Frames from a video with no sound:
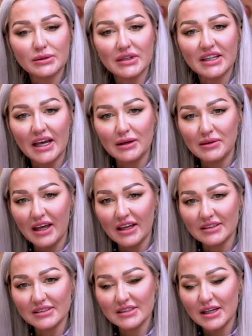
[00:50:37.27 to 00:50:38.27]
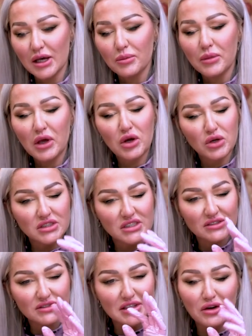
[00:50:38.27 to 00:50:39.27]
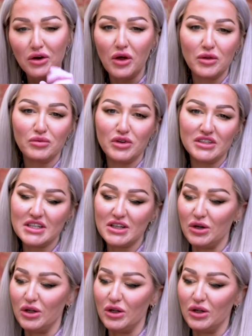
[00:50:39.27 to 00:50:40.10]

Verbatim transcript: Squid Game nails because they still got the pretty